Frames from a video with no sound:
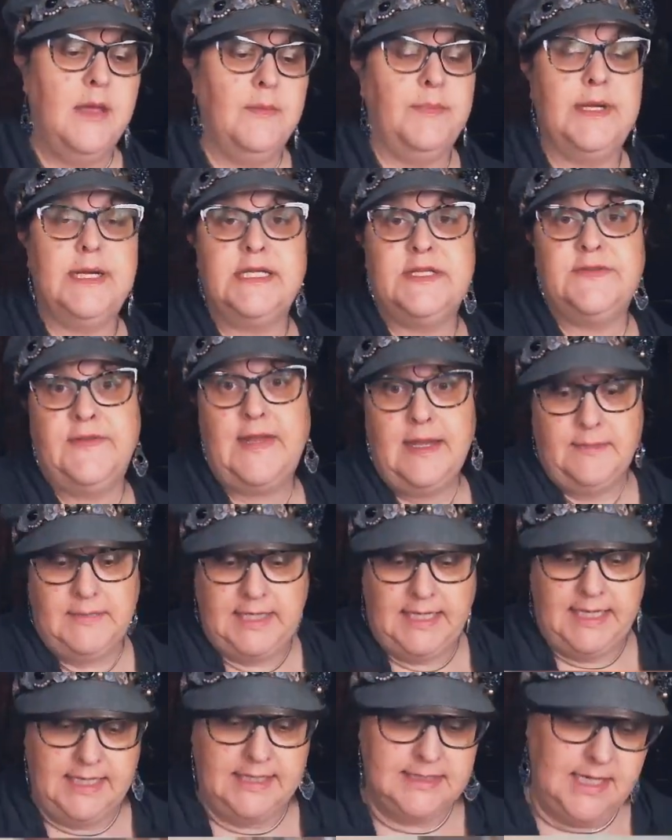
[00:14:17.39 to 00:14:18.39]
but it's
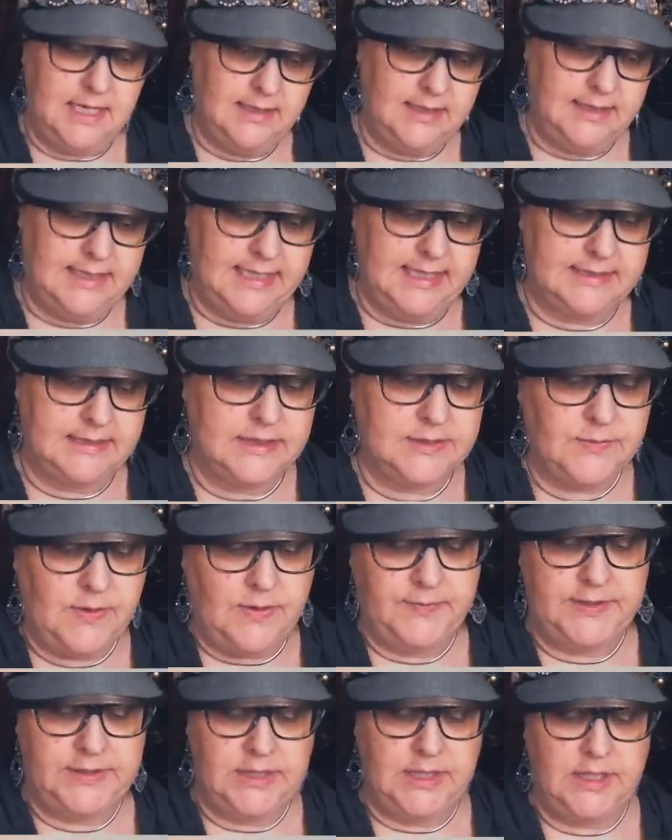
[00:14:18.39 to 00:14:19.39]
family, it's holidays, it's
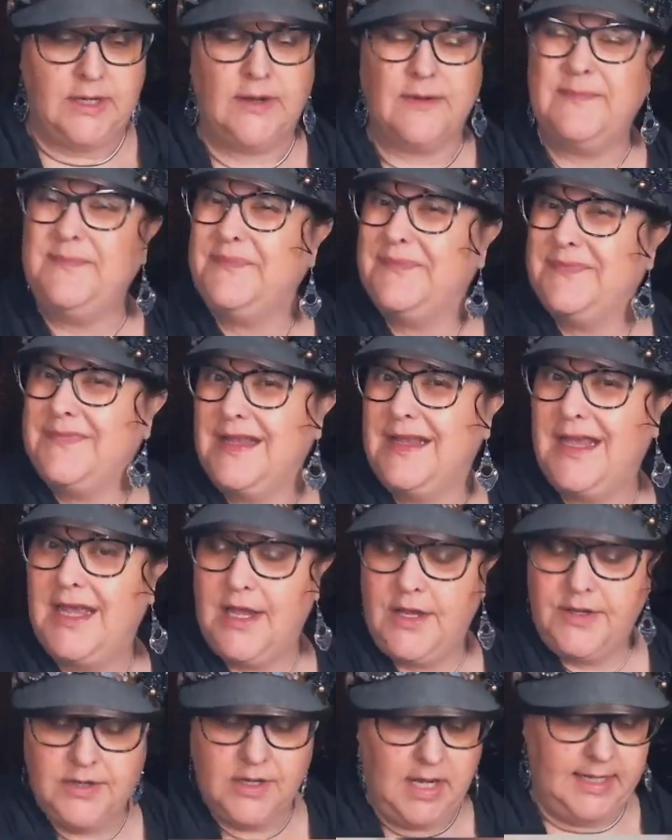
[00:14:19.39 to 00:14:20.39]
what we do. You
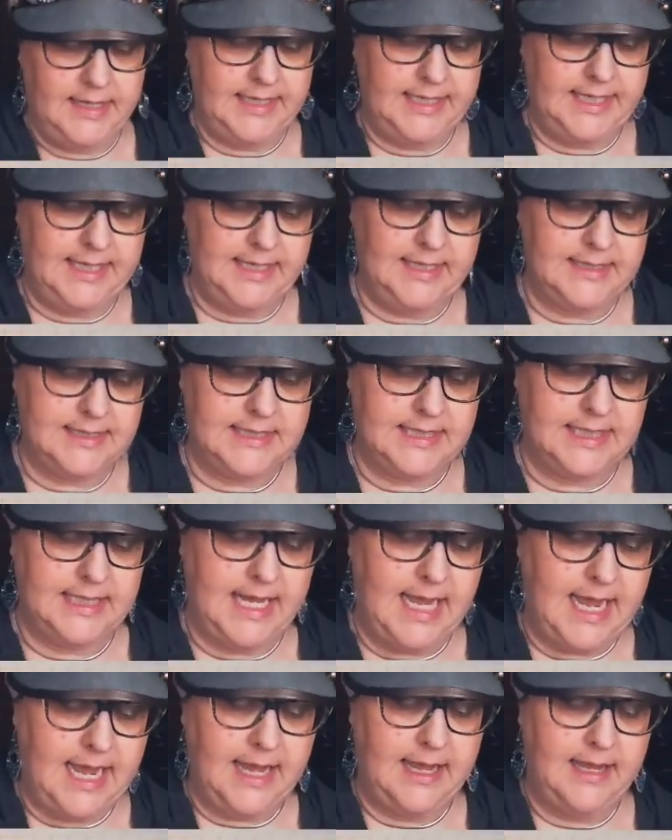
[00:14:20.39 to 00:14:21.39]
know, you kind of get into
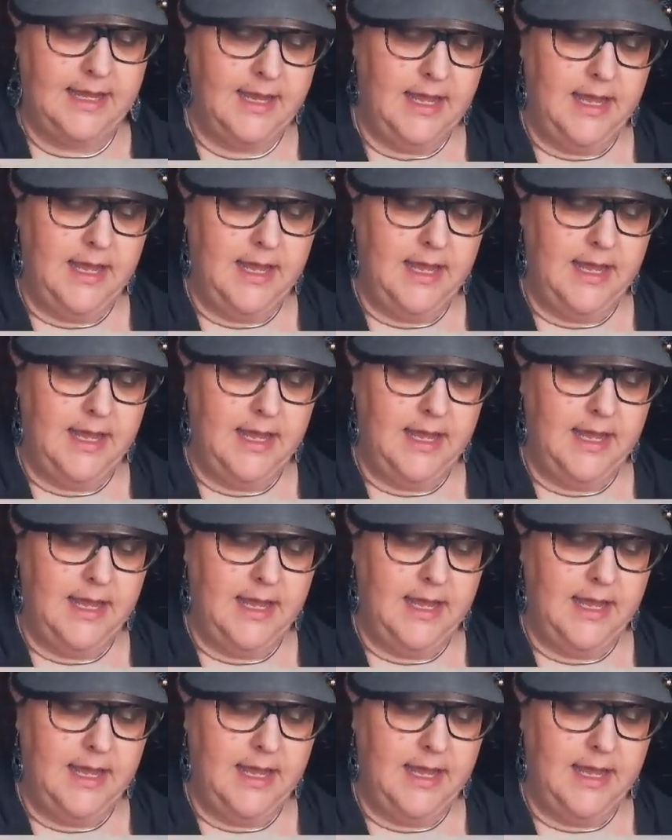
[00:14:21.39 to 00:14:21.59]
that